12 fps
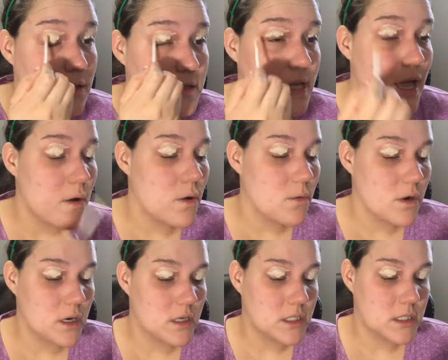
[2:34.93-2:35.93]
see how it
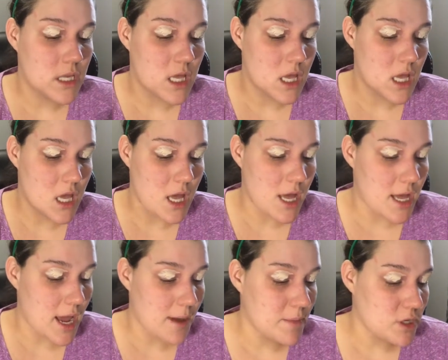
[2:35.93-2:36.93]
works.
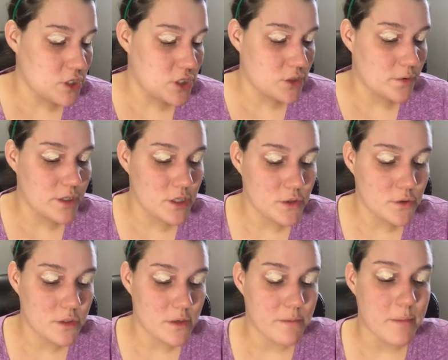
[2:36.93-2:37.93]
I'm just going to
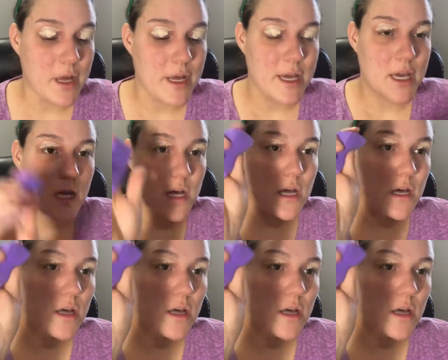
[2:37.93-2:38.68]
use my